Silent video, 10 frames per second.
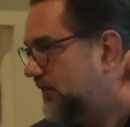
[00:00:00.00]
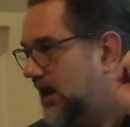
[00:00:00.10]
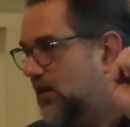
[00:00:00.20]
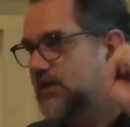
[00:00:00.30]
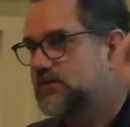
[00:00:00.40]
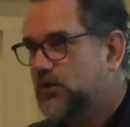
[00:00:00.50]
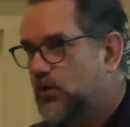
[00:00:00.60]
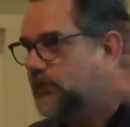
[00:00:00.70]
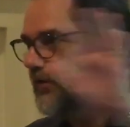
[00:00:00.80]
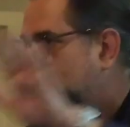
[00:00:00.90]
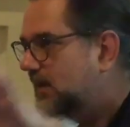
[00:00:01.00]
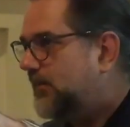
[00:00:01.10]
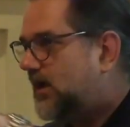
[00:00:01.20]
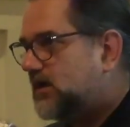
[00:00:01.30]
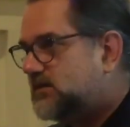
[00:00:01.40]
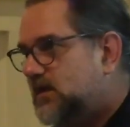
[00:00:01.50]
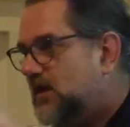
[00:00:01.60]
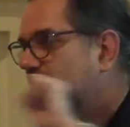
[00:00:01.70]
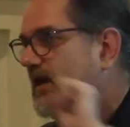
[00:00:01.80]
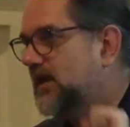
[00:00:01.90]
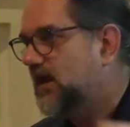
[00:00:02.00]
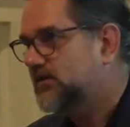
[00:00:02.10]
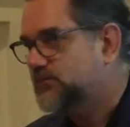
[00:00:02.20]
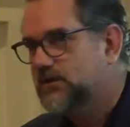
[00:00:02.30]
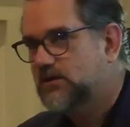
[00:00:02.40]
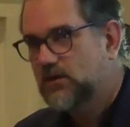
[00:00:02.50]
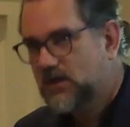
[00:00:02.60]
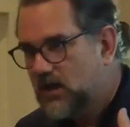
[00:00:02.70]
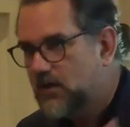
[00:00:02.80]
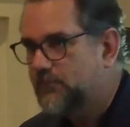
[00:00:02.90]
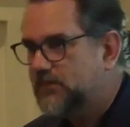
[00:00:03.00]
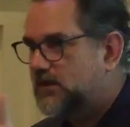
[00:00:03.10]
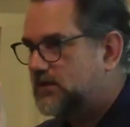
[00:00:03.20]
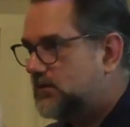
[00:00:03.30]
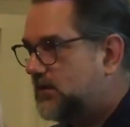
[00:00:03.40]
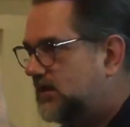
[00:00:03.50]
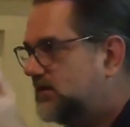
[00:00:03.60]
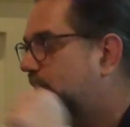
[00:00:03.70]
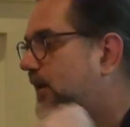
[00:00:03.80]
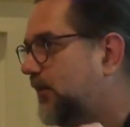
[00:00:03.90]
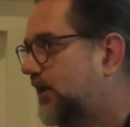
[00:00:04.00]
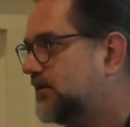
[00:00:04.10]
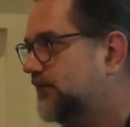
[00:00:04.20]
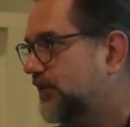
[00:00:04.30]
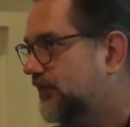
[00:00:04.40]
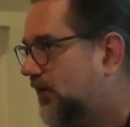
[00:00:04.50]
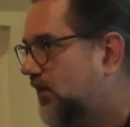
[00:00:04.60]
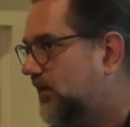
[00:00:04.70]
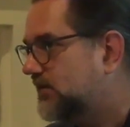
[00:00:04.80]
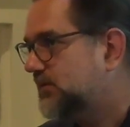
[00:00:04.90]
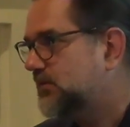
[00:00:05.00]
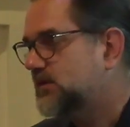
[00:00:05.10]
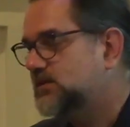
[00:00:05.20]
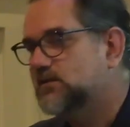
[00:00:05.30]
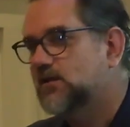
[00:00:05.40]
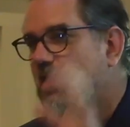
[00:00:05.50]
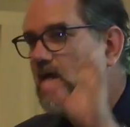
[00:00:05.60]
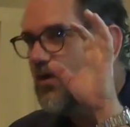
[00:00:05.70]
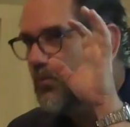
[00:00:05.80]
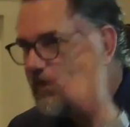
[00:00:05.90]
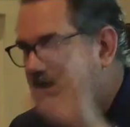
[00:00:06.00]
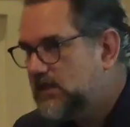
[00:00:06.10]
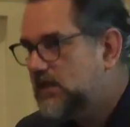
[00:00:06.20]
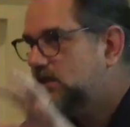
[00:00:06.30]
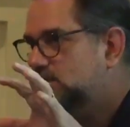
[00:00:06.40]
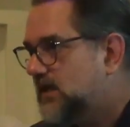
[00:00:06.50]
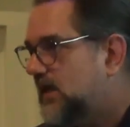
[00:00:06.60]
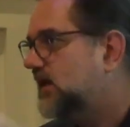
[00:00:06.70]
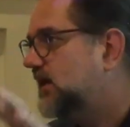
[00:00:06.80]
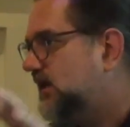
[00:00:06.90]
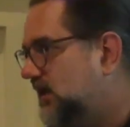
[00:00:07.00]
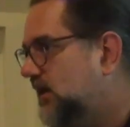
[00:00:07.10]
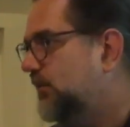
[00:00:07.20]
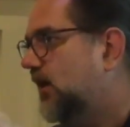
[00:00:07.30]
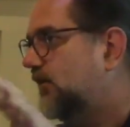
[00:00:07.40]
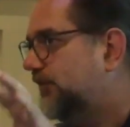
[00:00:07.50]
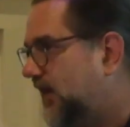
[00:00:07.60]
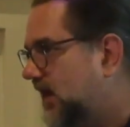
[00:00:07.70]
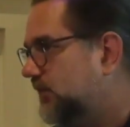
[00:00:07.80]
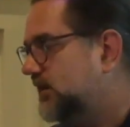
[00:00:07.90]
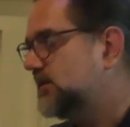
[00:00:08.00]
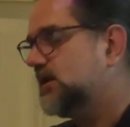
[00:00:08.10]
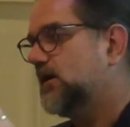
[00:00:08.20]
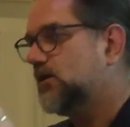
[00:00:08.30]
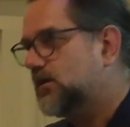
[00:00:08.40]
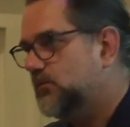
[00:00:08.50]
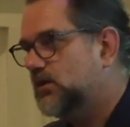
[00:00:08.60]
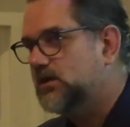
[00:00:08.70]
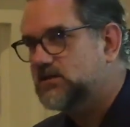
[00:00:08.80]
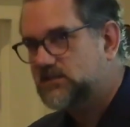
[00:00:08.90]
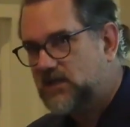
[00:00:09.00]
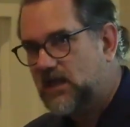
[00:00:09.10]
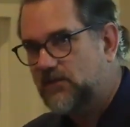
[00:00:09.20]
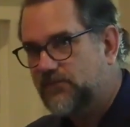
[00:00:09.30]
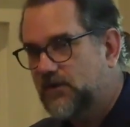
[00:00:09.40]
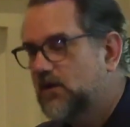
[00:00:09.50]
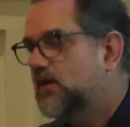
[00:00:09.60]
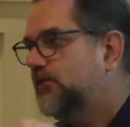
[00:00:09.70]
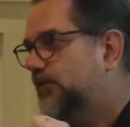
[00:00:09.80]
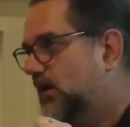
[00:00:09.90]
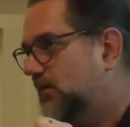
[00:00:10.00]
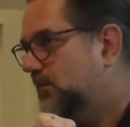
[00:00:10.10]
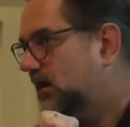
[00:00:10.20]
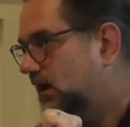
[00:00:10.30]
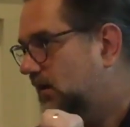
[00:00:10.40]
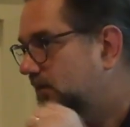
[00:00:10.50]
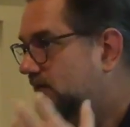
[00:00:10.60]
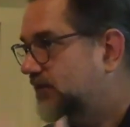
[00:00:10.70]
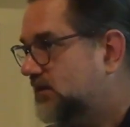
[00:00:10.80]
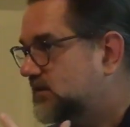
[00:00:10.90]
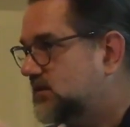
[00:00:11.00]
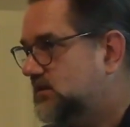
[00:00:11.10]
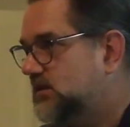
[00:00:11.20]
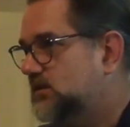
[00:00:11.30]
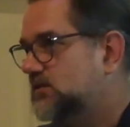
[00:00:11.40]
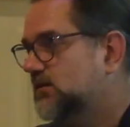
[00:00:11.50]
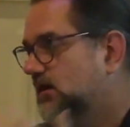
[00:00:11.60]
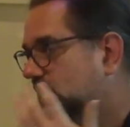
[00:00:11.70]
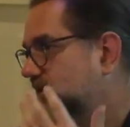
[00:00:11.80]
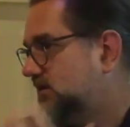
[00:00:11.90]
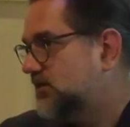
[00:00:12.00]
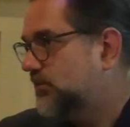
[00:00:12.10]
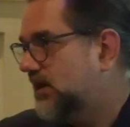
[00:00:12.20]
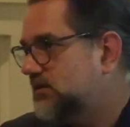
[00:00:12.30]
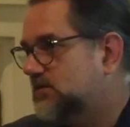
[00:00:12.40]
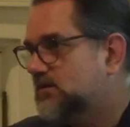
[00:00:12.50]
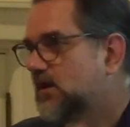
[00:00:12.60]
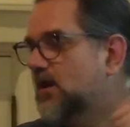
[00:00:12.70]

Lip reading: outbreaks, COVID, Mpox, and now as we come into preparation for the fall respiratory season, we need data to keep our families and our communities safe from infectious disease situations.